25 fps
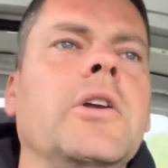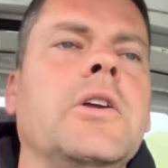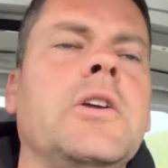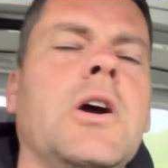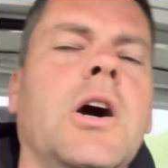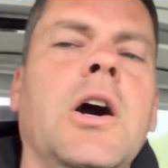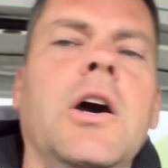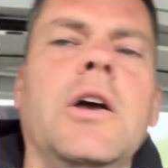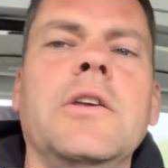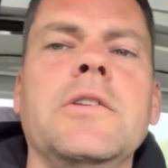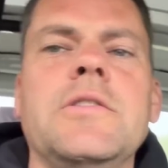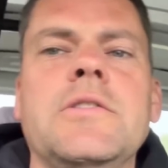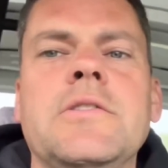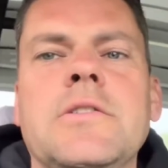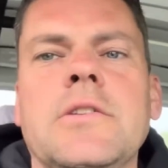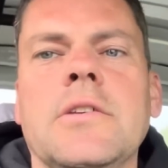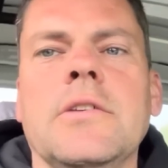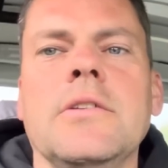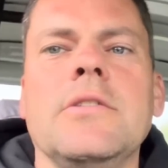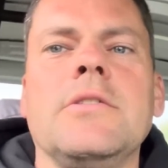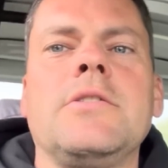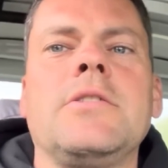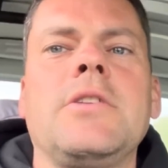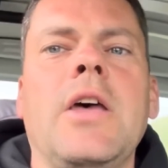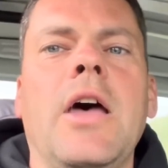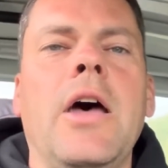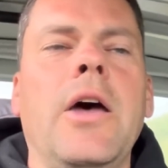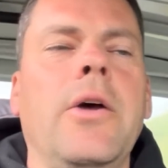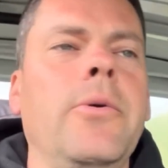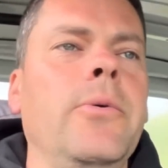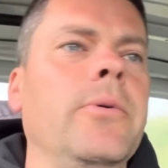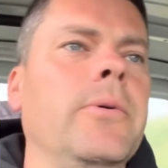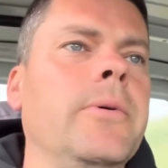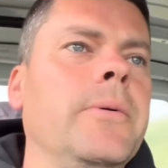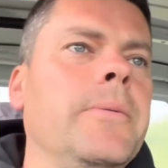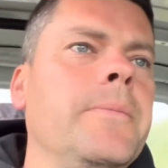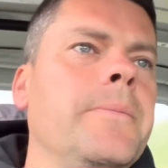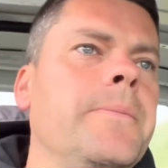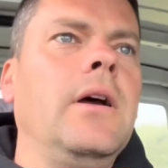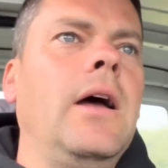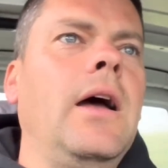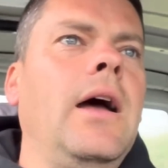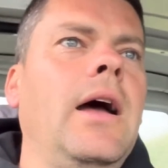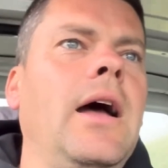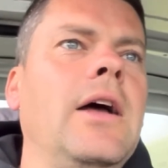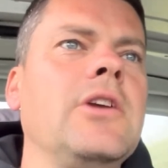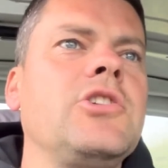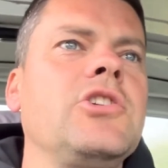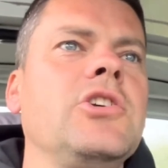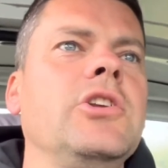guys, so
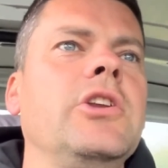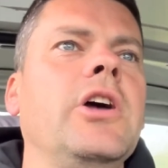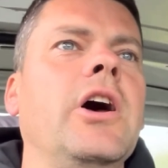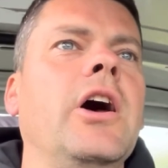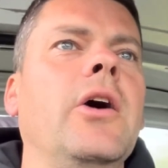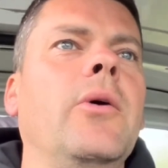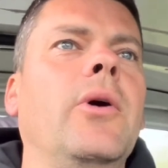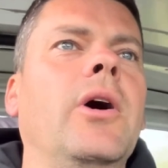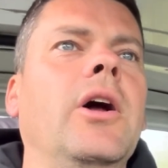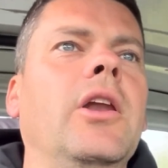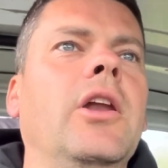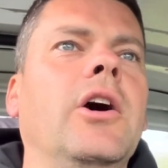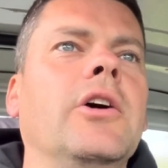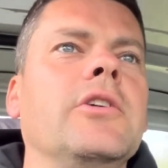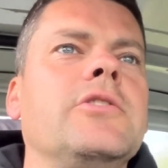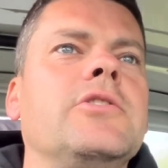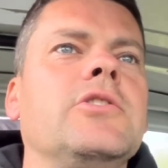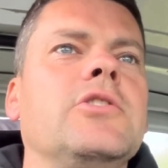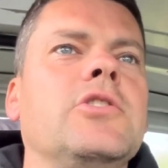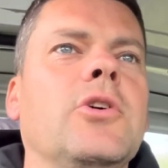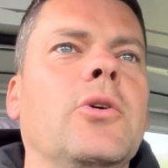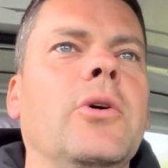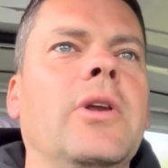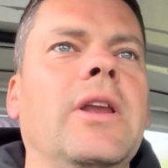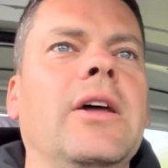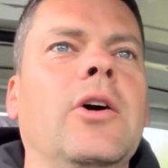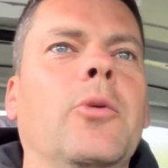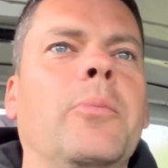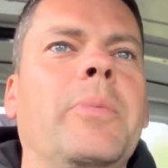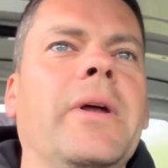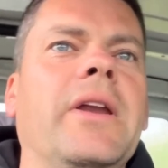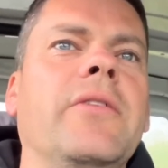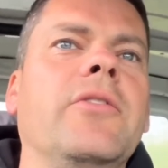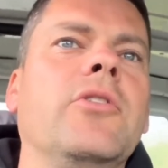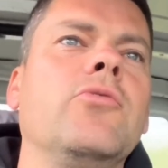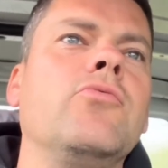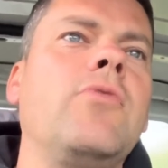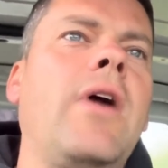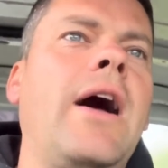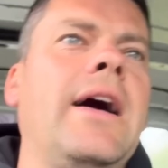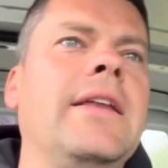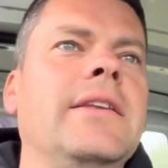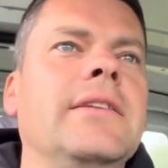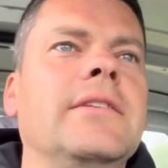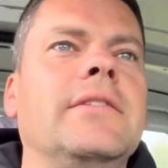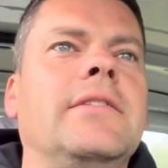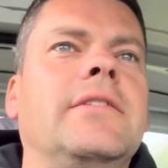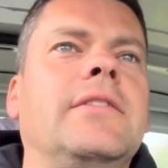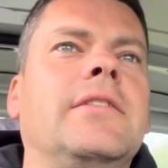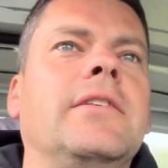as you know I like to do a little bit of a
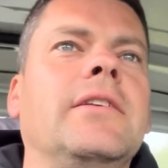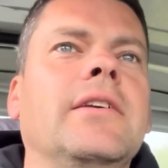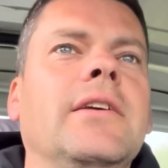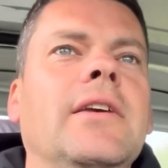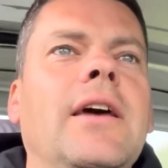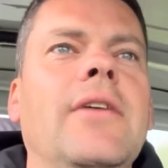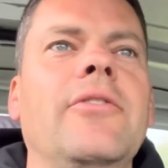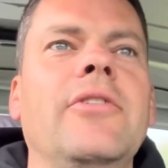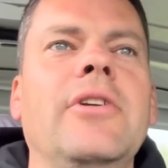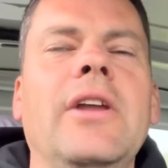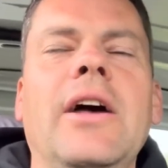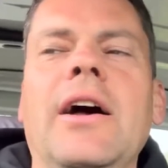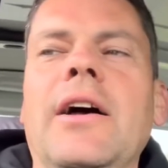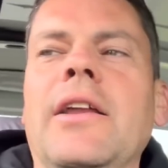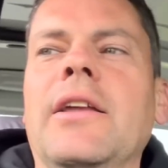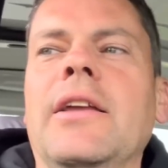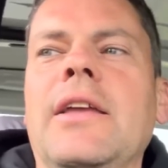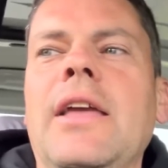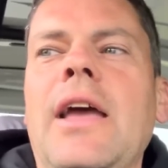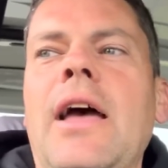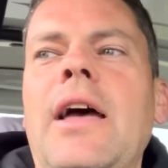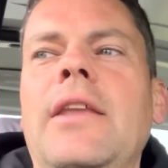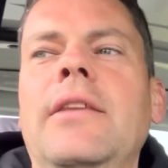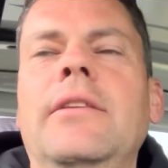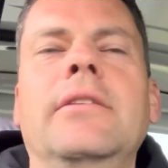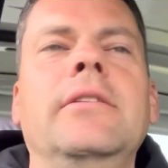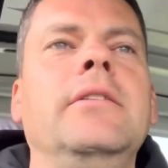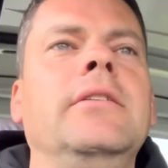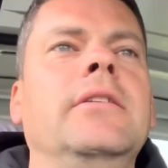rant every now and again.